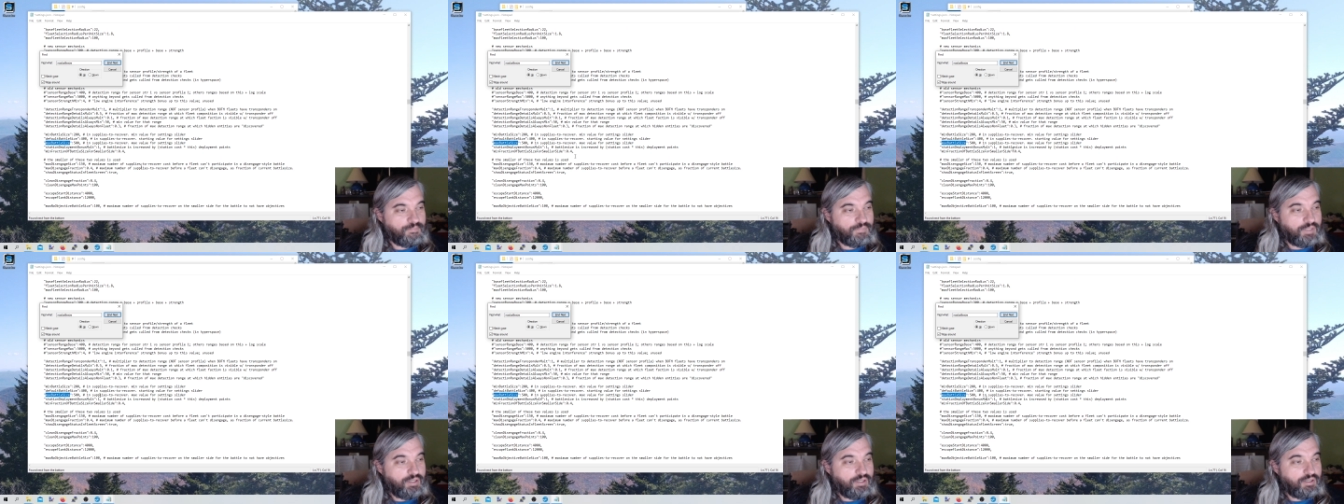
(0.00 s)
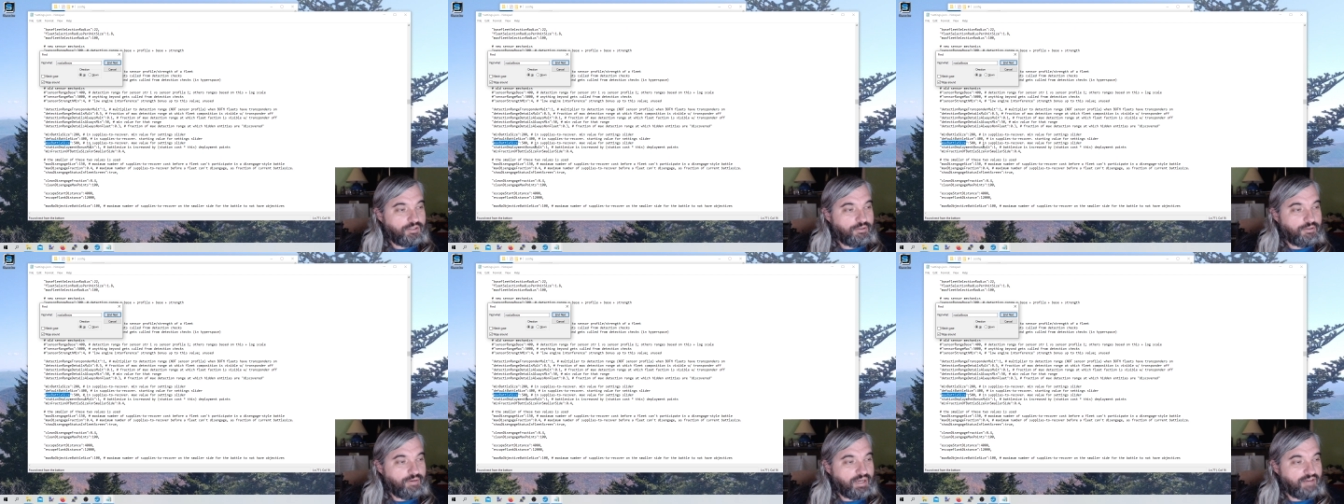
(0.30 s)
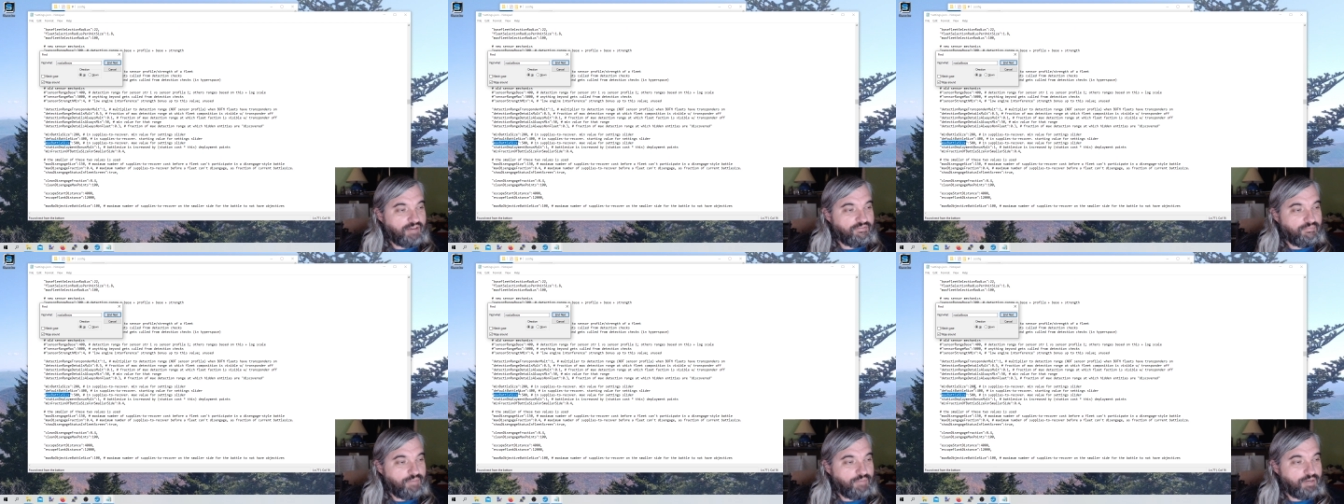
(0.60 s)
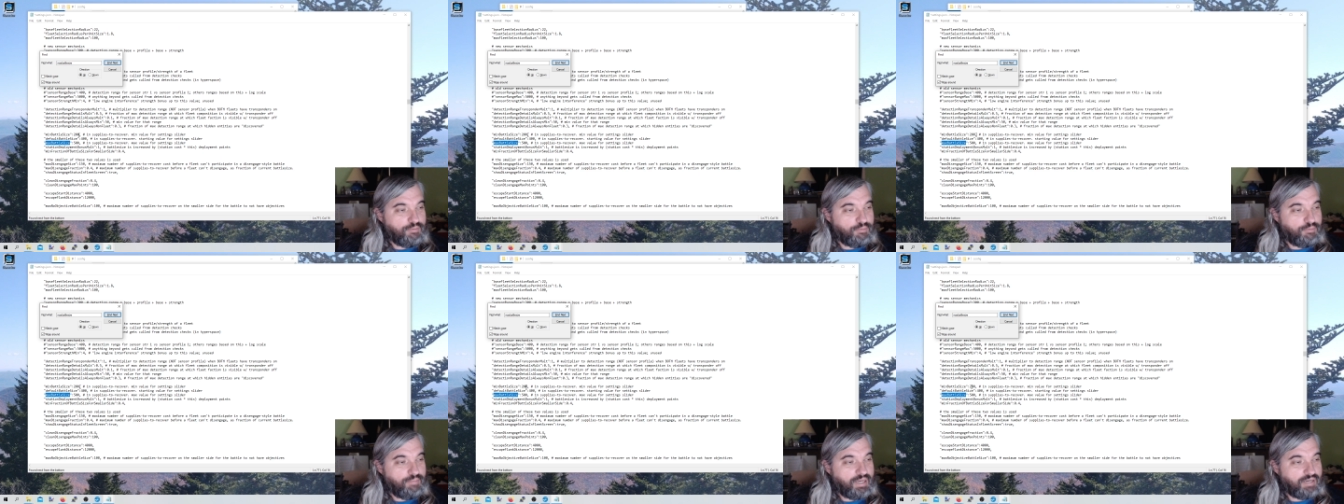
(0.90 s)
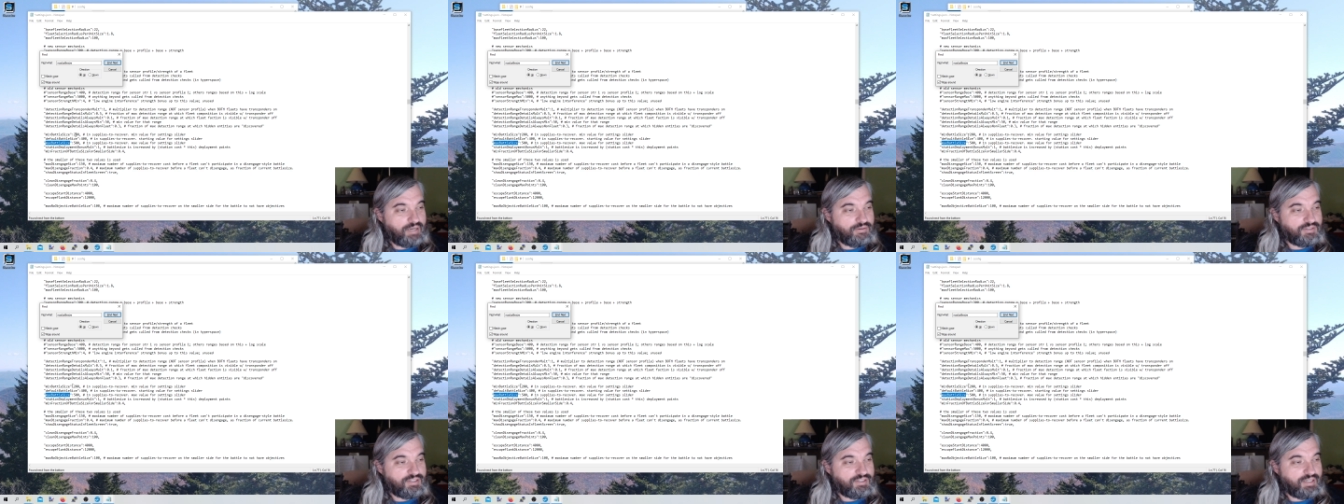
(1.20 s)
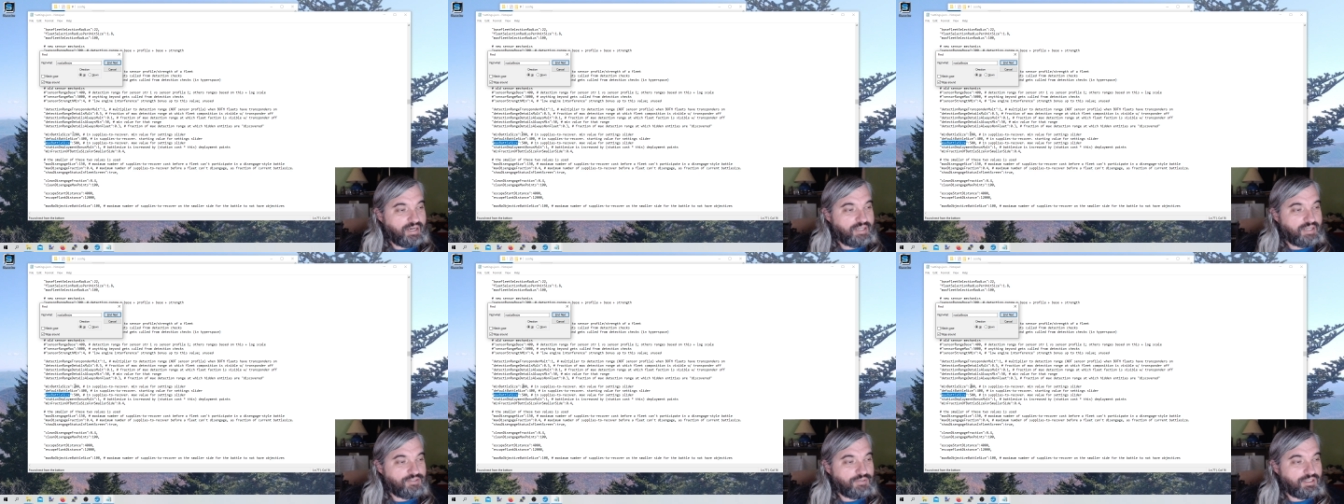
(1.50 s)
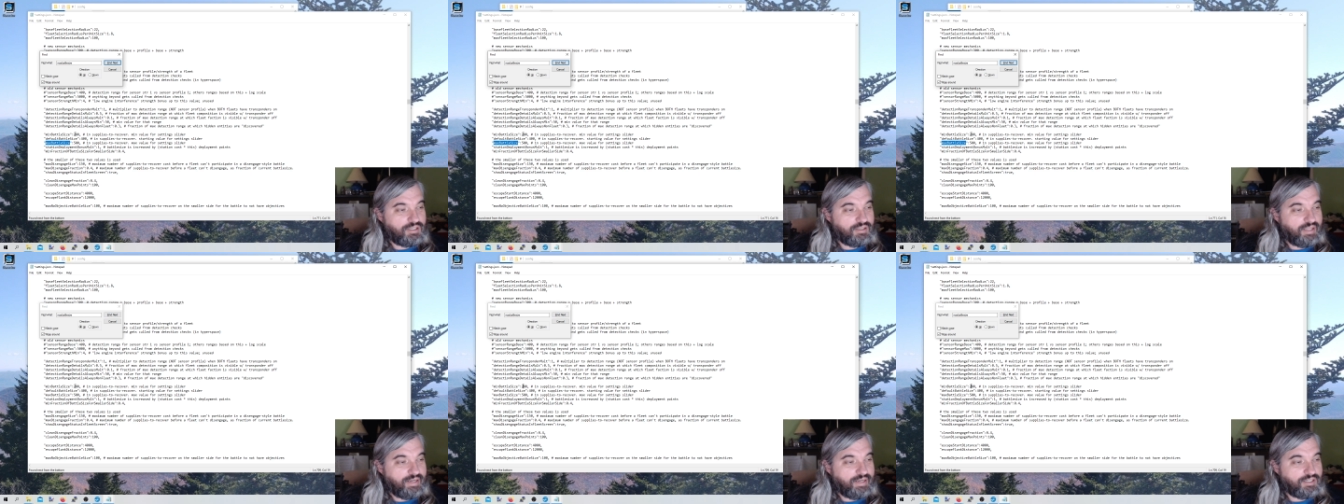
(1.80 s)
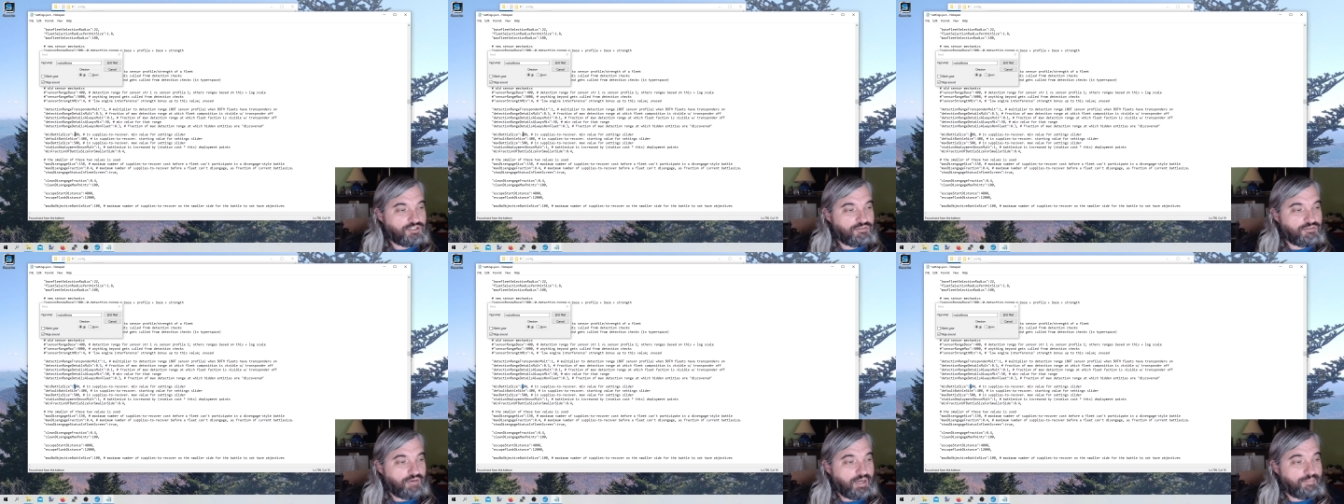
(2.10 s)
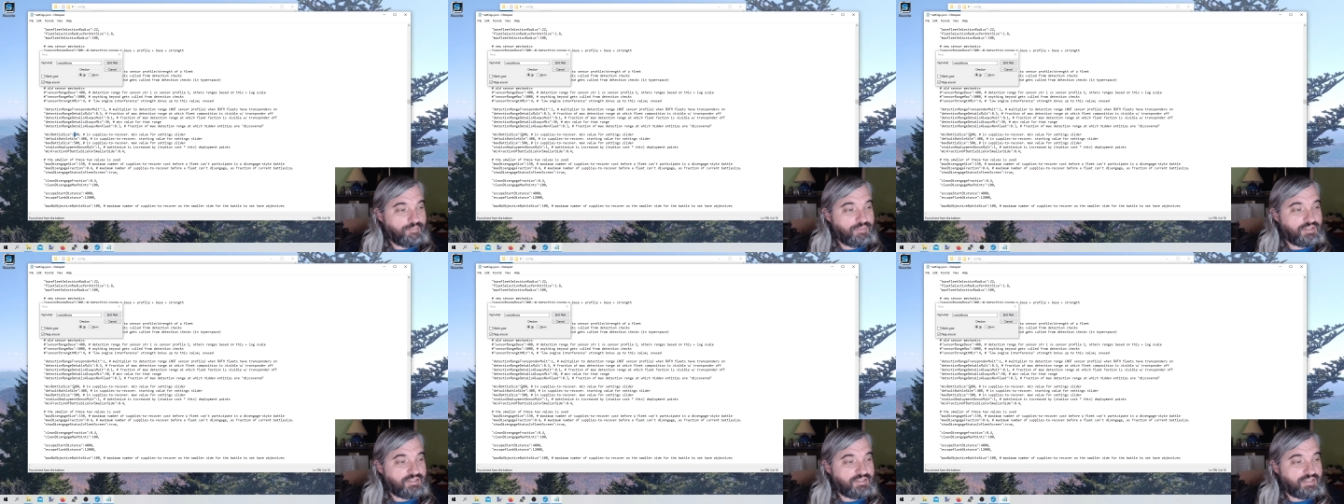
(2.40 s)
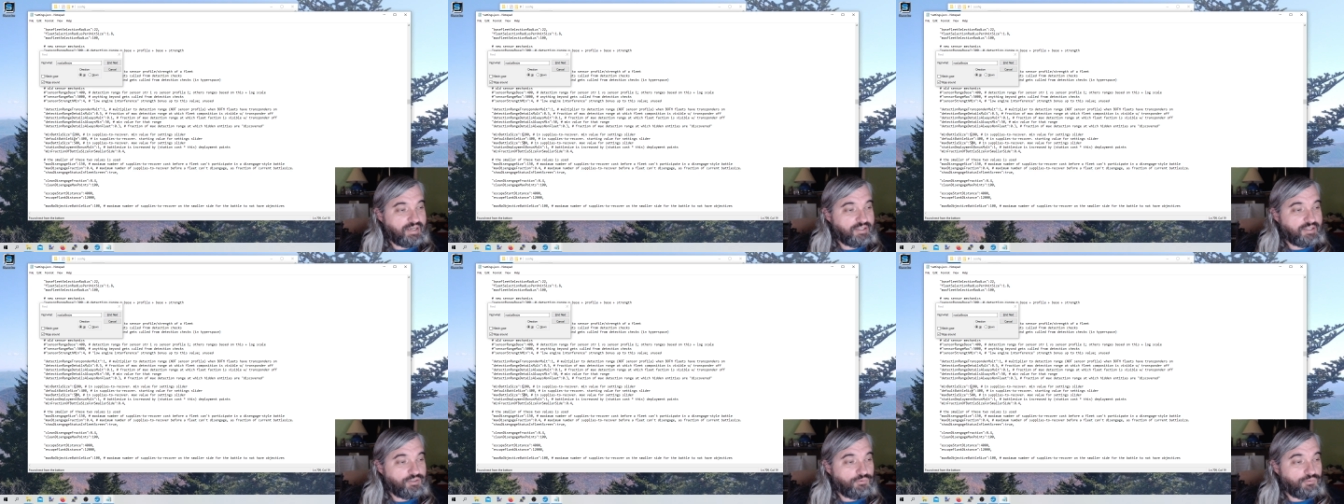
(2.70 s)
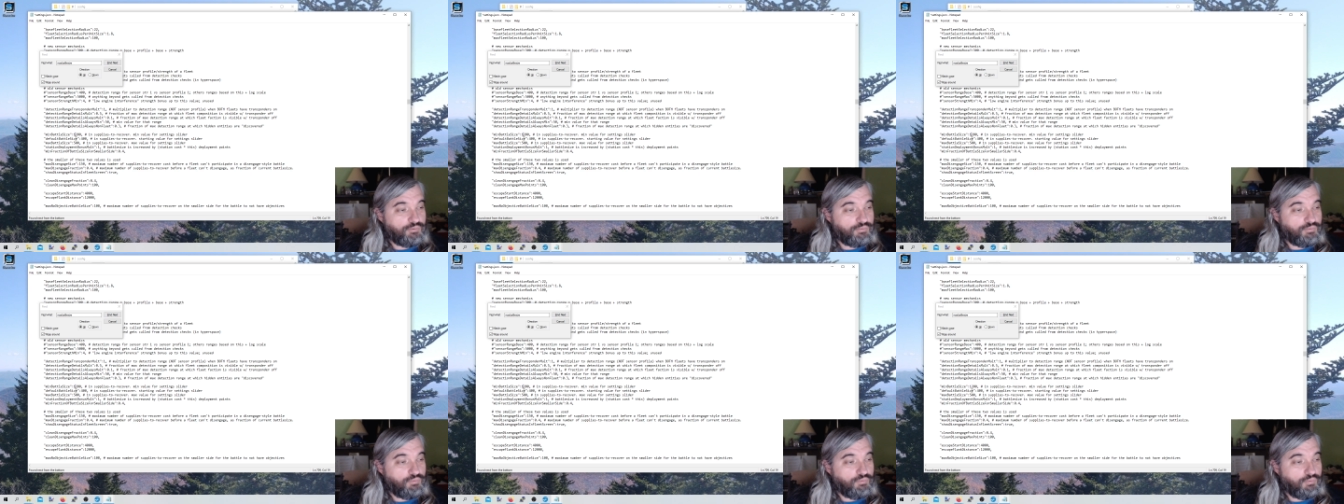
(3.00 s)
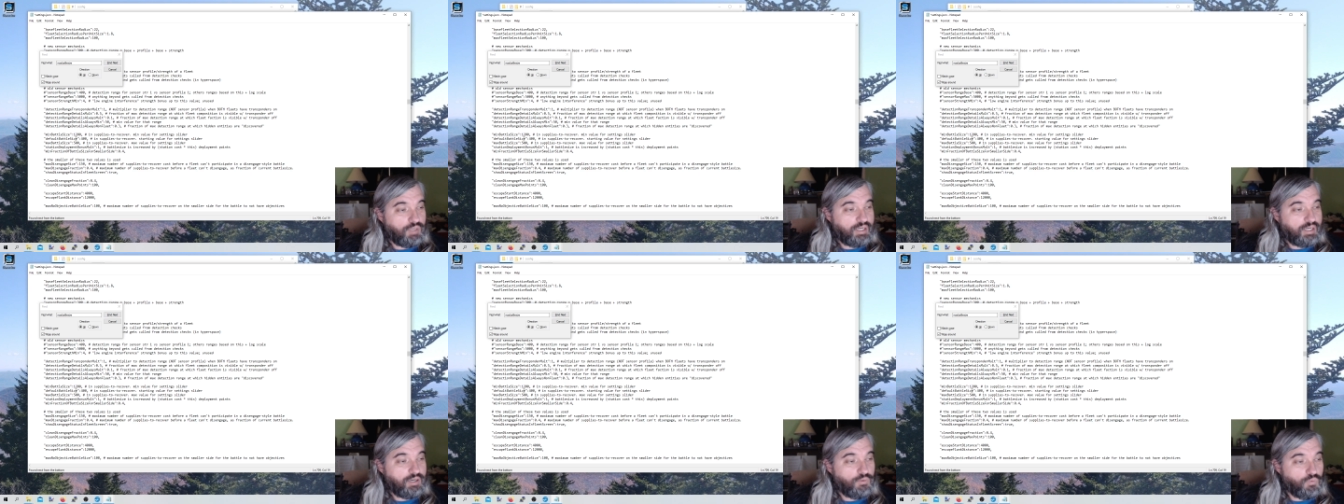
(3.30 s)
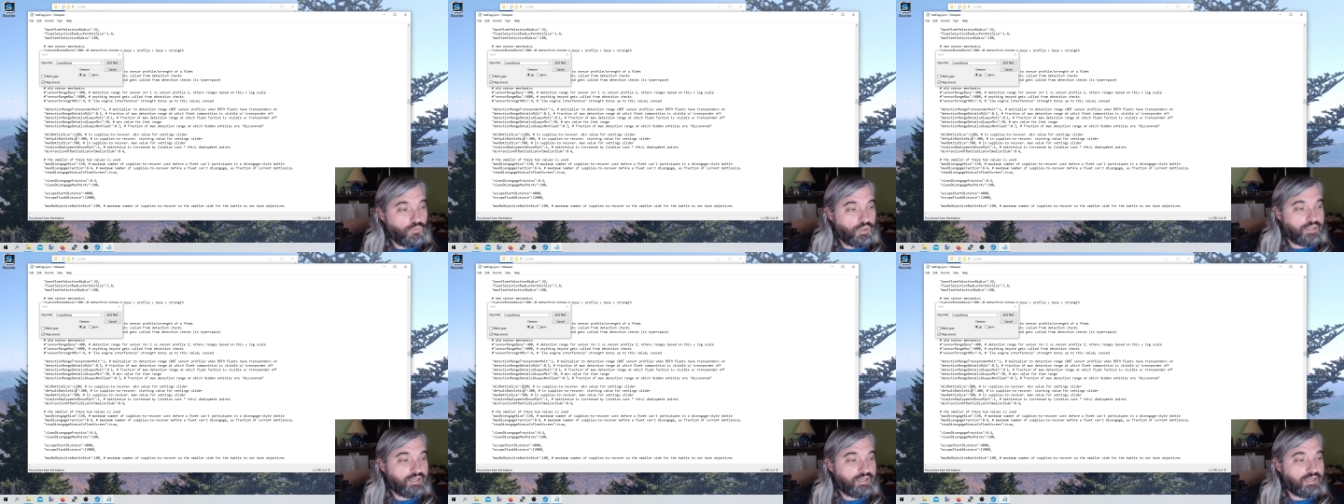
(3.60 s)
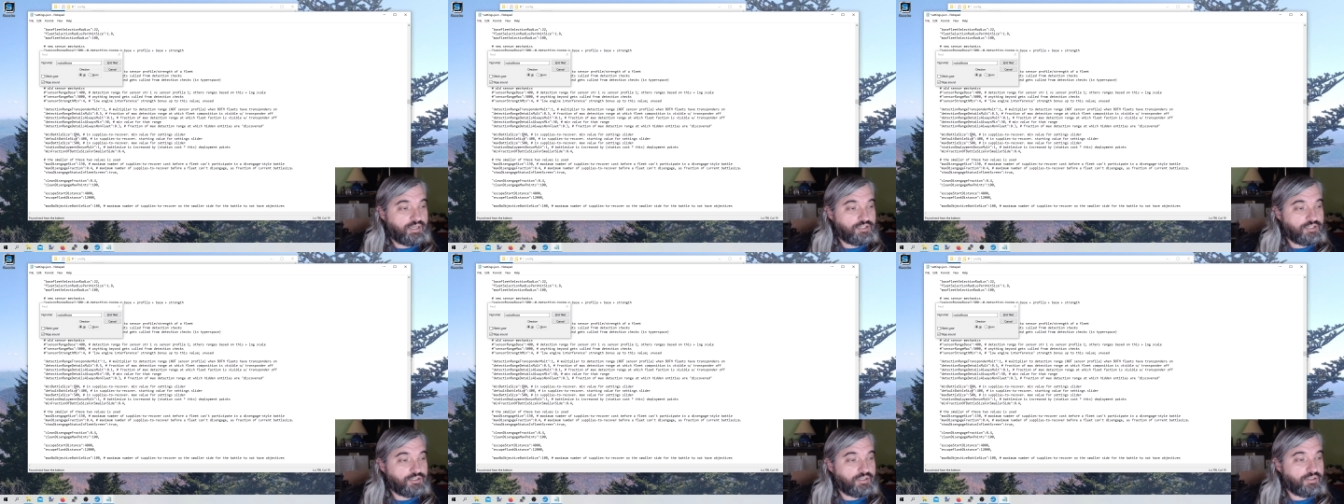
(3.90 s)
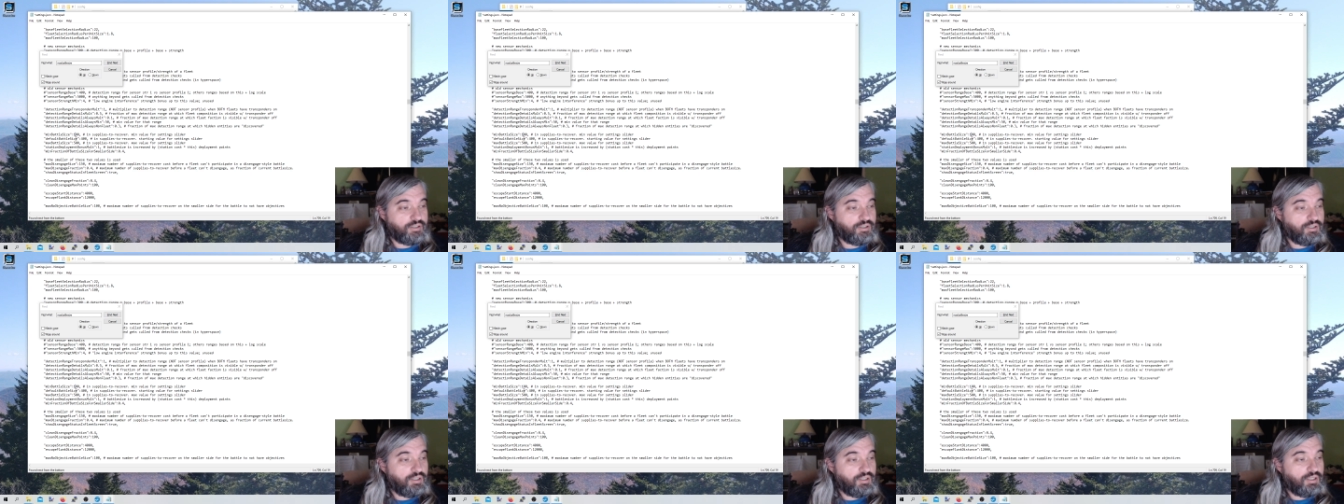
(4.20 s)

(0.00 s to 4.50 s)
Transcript: You have minimum battle size. We could like drop this down to uh, one hundred.